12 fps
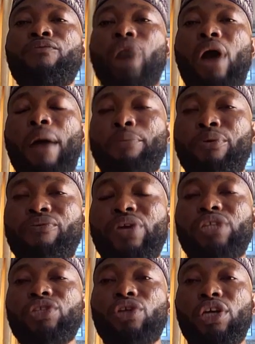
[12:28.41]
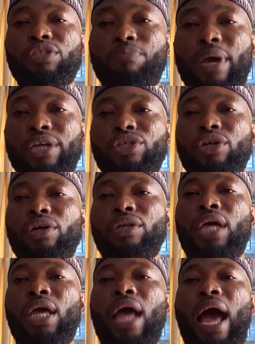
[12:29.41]
for approving the
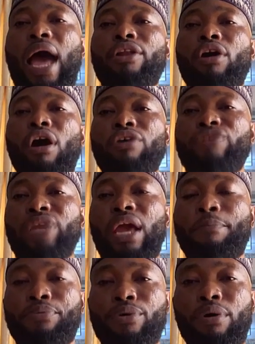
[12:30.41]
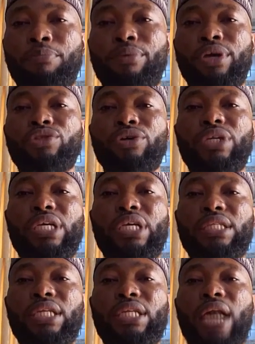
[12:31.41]
suspension and ordering a probe into the
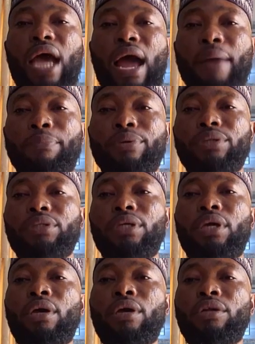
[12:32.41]
incident that happened